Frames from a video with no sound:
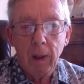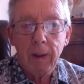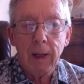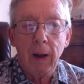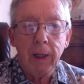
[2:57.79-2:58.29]

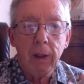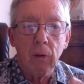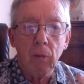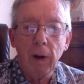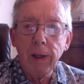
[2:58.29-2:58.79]
Now, he'd
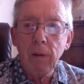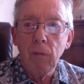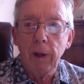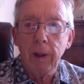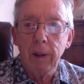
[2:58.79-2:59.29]
already
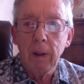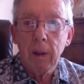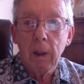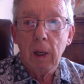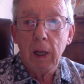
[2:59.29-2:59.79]
written
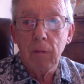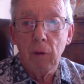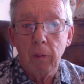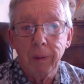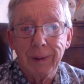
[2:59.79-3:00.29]
in
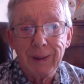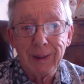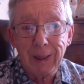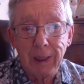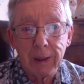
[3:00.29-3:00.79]
Romans
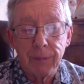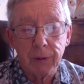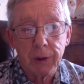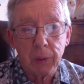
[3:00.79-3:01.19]
6, verse